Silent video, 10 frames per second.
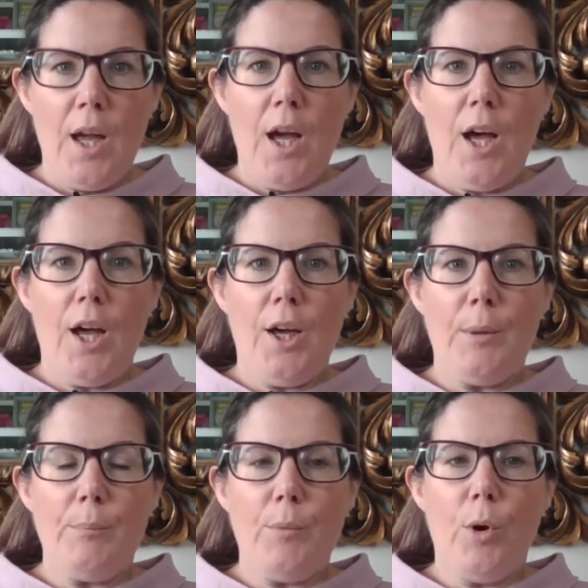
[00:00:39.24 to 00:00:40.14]

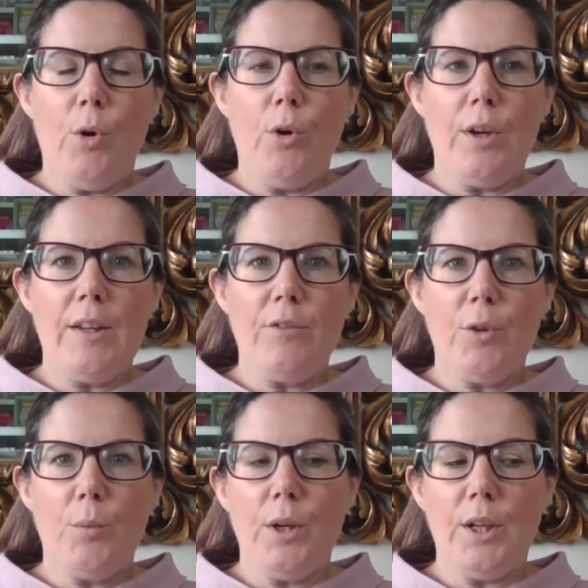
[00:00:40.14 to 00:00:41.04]
or if
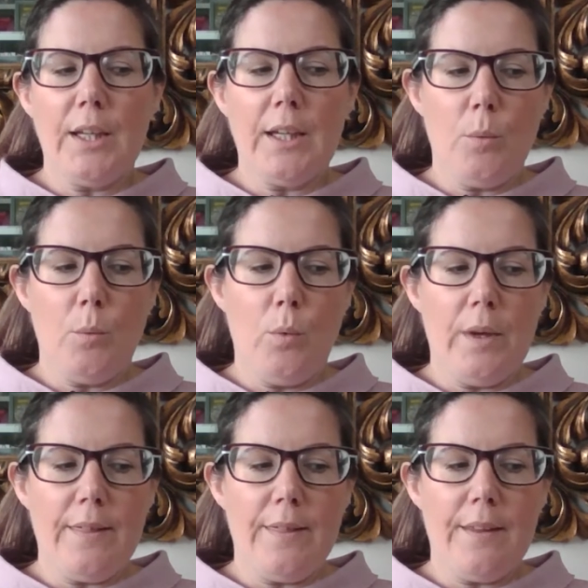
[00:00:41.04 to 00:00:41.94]
you're working
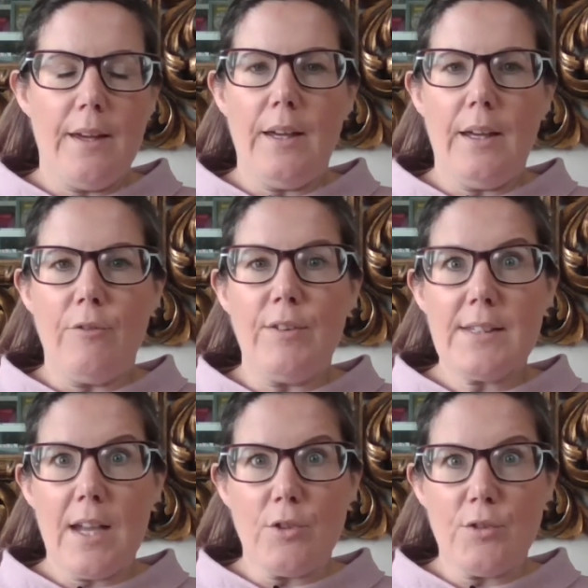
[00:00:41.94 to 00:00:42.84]
with
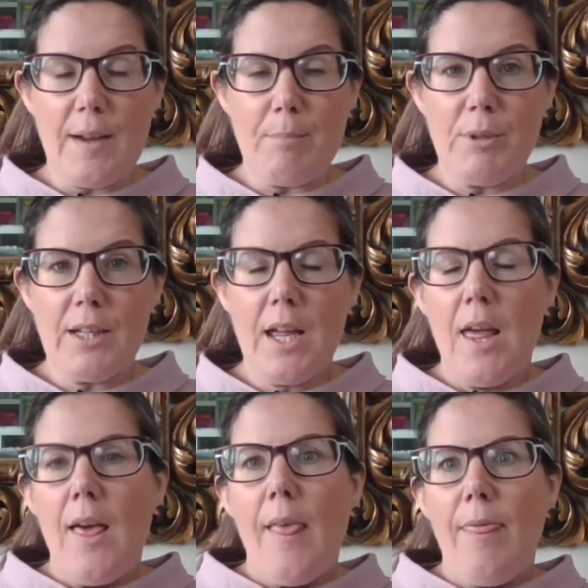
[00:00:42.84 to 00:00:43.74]
viscose fabric,
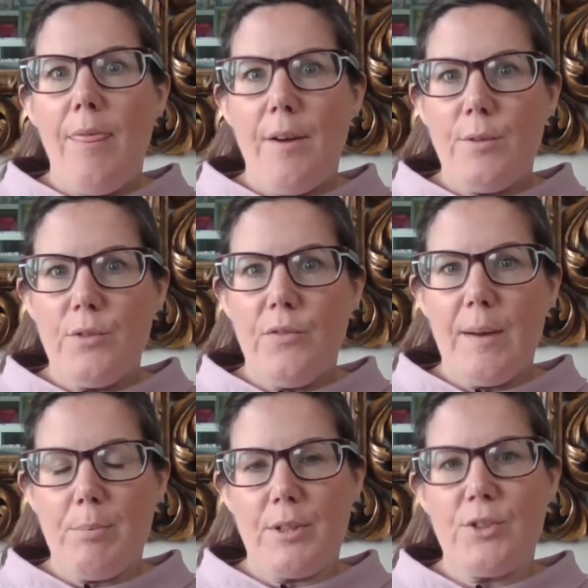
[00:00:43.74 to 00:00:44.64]
those
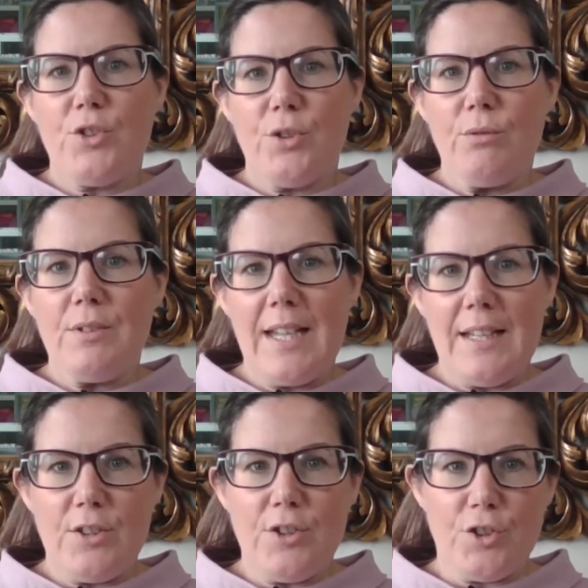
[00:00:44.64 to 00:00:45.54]
fabrics do
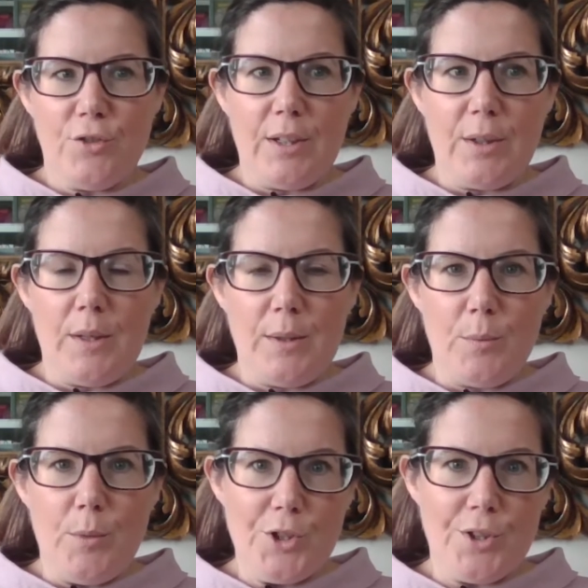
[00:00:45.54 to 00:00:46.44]
tend to shrink when
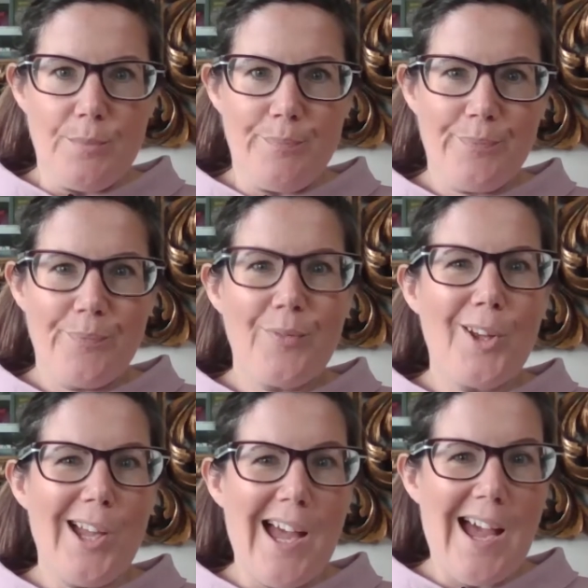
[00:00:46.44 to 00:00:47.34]
you wash them.
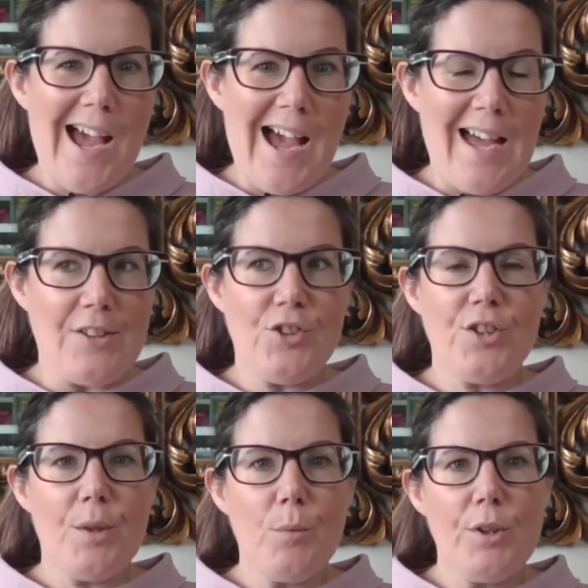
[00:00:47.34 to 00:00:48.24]
And you
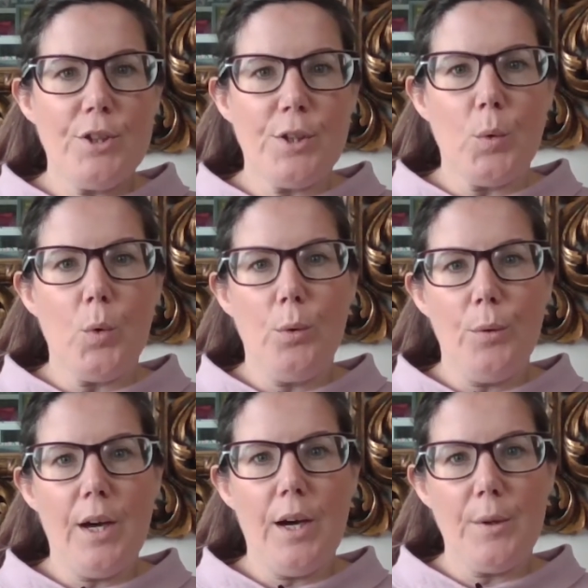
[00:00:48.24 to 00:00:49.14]
don't want to do
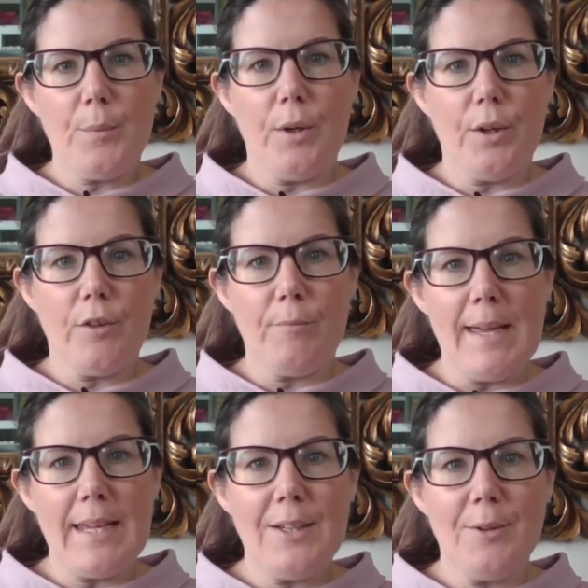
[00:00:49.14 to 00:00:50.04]
all the hard work of
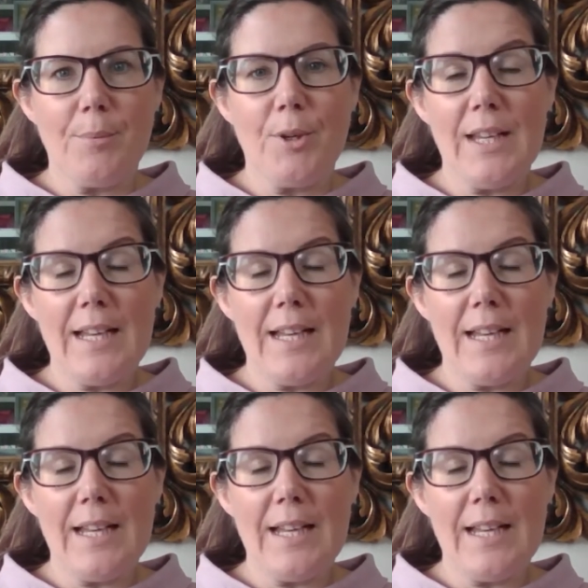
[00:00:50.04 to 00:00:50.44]
making up